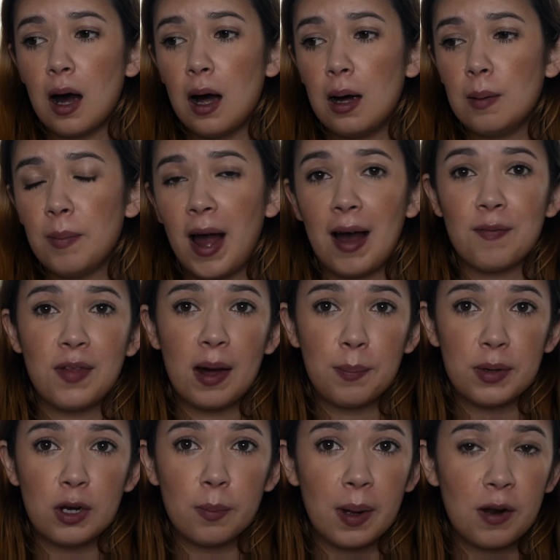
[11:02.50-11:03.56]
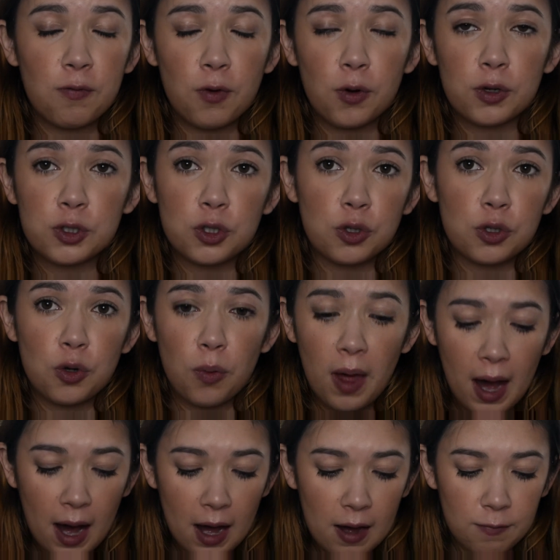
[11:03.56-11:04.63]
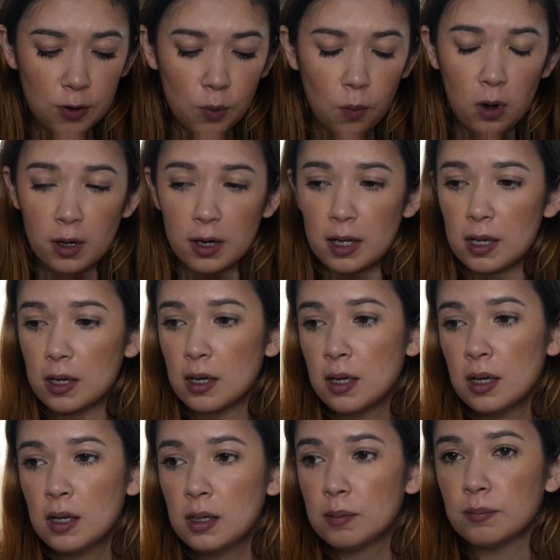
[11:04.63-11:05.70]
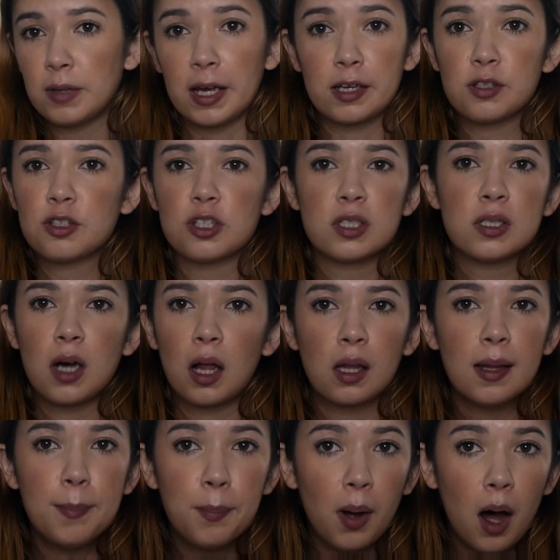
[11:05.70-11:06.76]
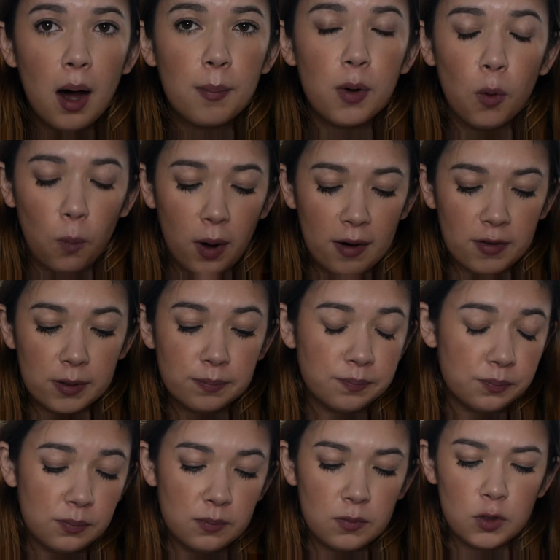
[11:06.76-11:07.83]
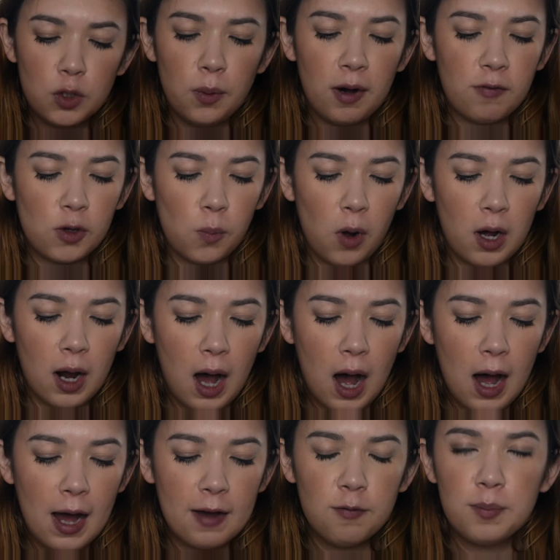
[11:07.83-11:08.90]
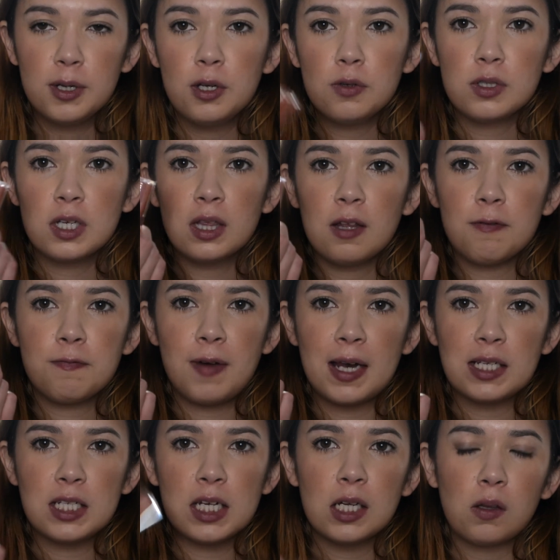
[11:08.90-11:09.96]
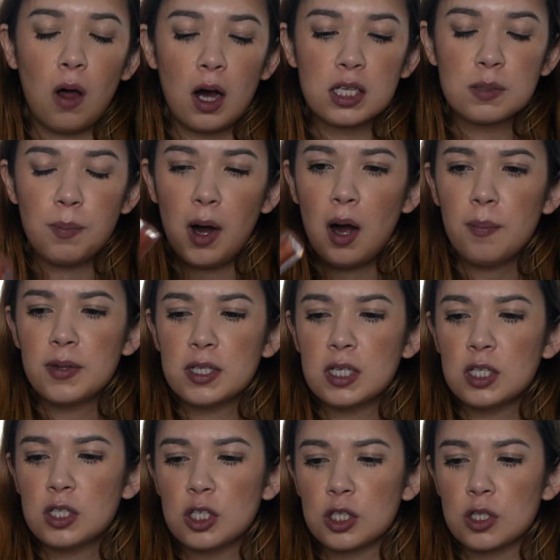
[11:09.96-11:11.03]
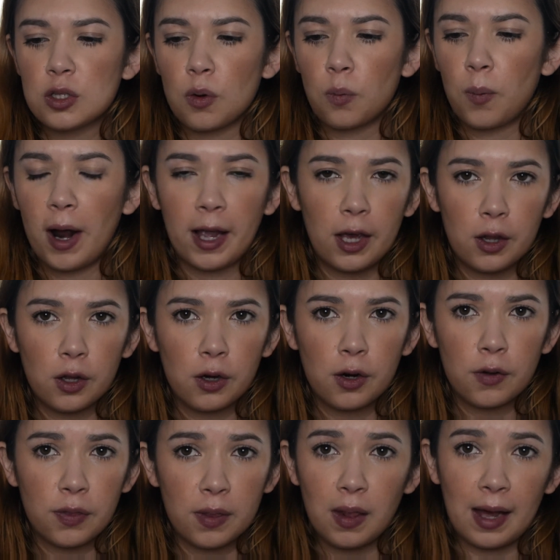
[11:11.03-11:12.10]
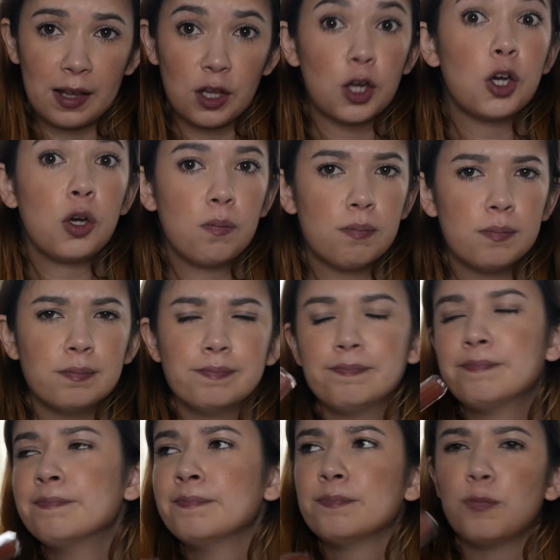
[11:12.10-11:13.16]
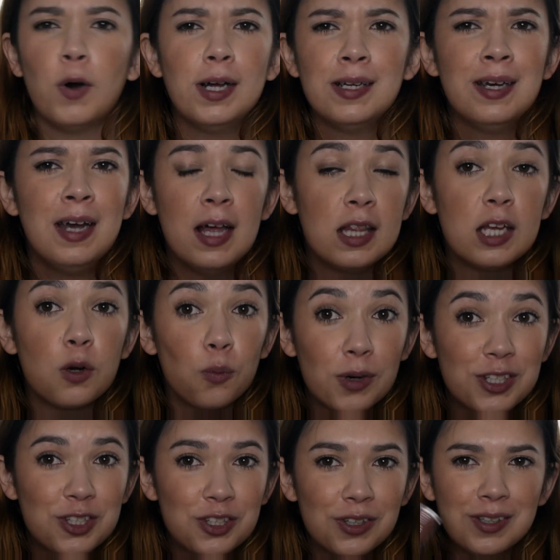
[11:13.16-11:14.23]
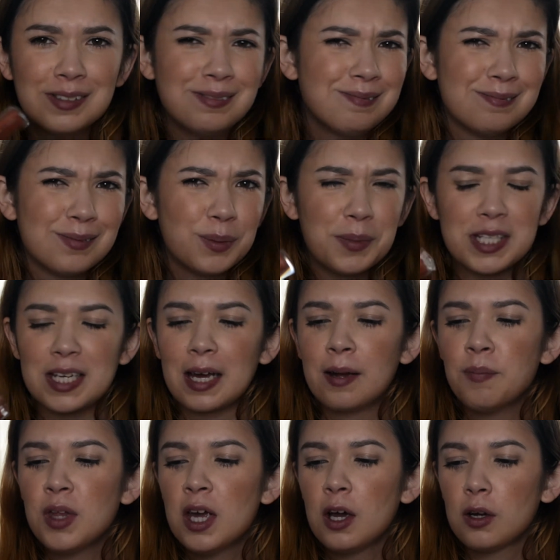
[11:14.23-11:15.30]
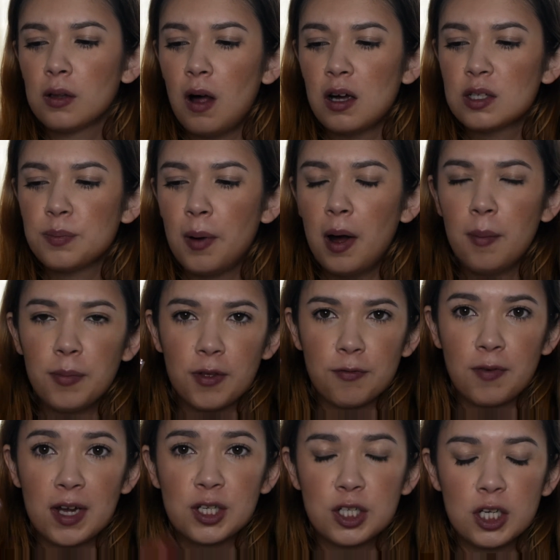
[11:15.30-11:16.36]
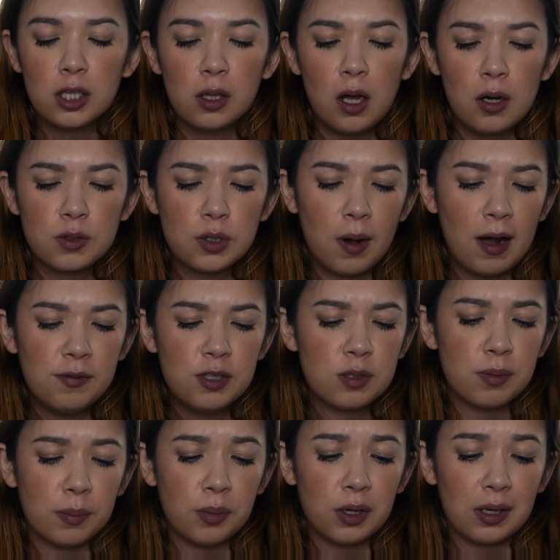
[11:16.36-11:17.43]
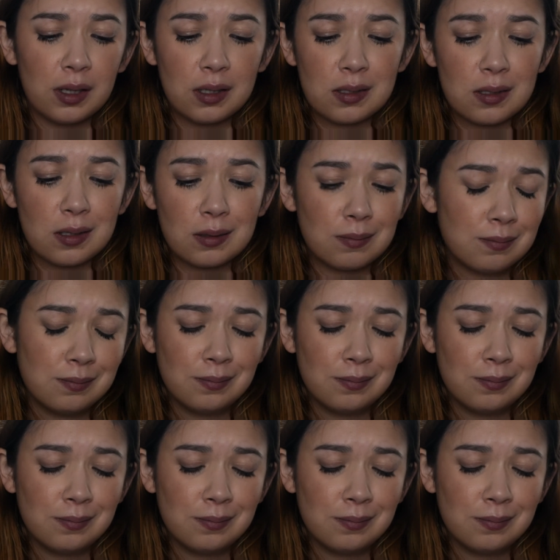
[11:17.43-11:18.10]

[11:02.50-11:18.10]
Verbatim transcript: um, have that be your main focus, you can do that. If you wanted like just a lip balm, whatever. Do whatever you want. I've been using the Fenty Gloss Bomb. This is just the regular, like the, what? The original, what am I saying? Gloss Bomb, the Fenty Glow. So I've just been putting this on